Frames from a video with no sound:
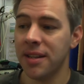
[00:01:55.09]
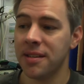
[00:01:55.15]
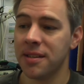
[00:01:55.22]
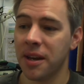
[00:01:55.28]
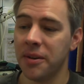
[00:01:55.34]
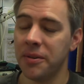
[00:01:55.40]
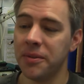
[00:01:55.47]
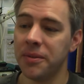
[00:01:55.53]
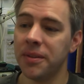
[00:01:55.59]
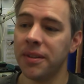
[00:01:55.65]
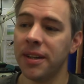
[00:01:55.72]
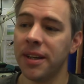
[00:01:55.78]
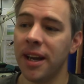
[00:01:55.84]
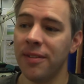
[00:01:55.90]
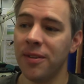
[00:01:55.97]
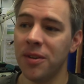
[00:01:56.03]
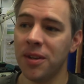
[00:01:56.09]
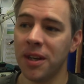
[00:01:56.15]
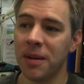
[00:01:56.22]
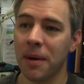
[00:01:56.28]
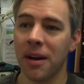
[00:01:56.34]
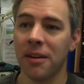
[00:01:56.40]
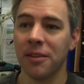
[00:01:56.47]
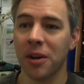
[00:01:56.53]
So if you think
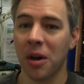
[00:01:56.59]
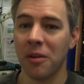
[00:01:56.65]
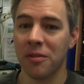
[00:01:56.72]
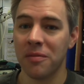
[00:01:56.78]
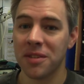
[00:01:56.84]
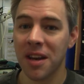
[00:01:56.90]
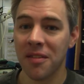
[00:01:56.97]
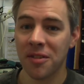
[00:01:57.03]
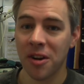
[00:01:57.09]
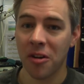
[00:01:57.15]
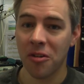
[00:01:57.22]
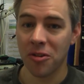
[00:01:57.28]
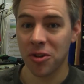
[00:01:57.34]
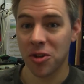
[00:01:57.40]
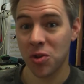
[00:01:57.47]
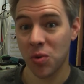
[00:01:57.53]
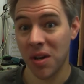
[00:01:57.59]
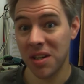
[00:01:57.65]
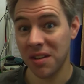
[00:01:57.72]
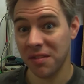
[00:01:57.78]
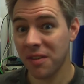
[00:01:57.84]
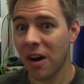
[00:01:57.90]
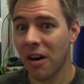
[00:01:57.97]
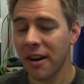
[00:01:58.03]
about going from 700 to
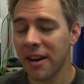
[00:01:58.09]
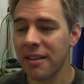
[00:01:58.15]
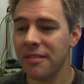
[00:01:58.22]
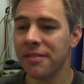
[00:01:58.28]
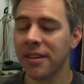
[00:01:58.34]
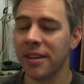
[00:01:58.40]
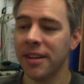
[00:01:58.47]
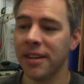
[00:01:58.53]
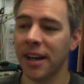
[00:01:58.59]
25,